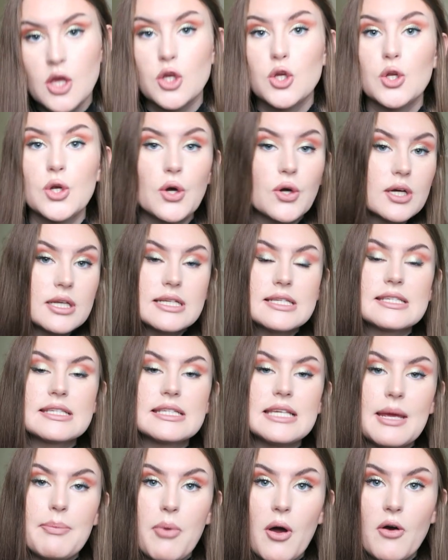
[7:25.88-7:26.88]
You're not going to
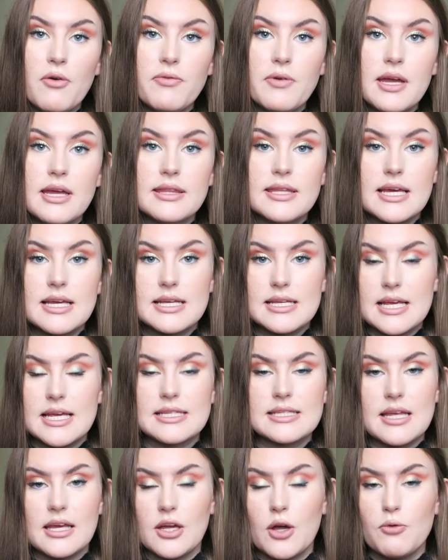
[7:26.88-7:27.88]
slip off it.
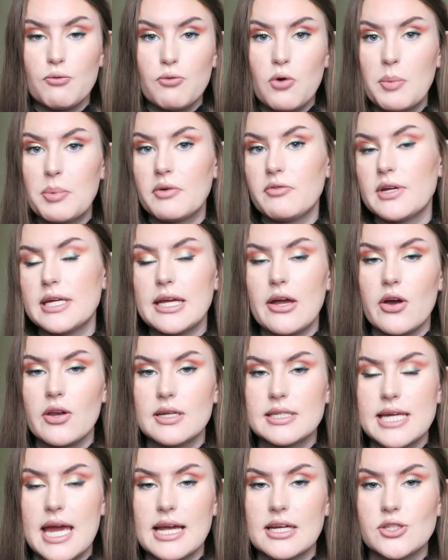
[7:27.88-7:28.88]
It's like a rubbery kind
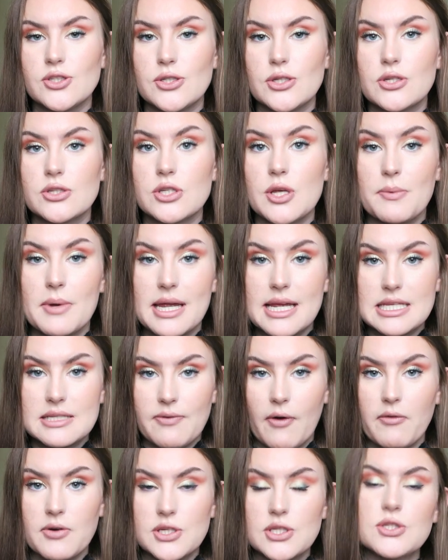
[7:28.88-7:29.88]
of texture, so it is
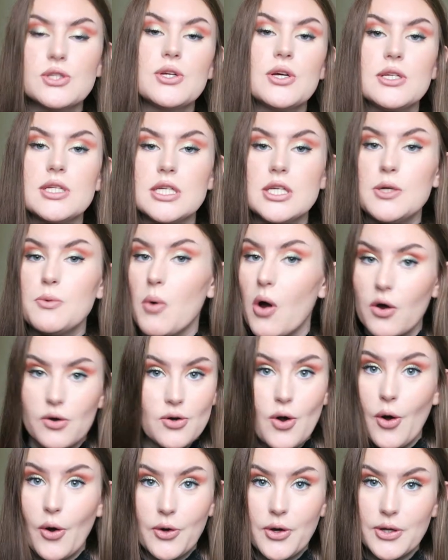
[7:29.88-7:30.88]
very sturdy. You are
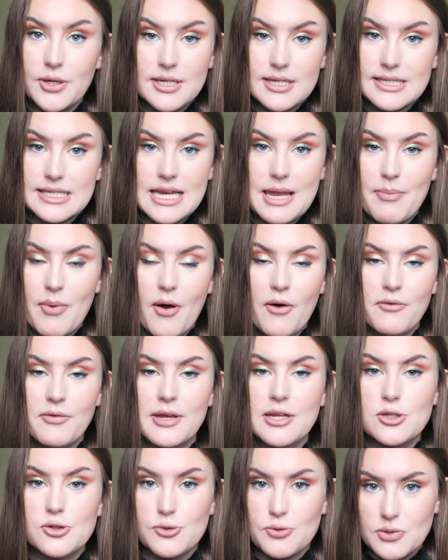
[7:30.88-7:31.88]
not going to slip off
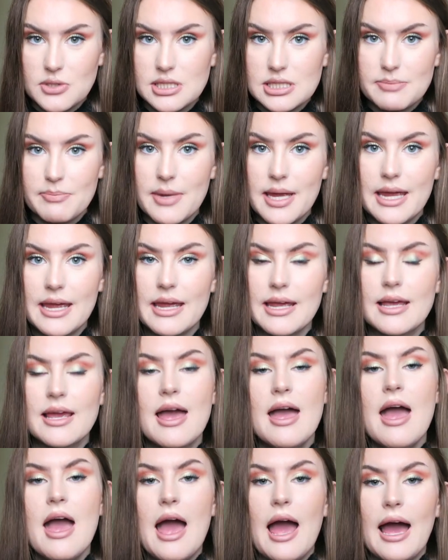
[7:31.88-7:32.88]
it, trust me.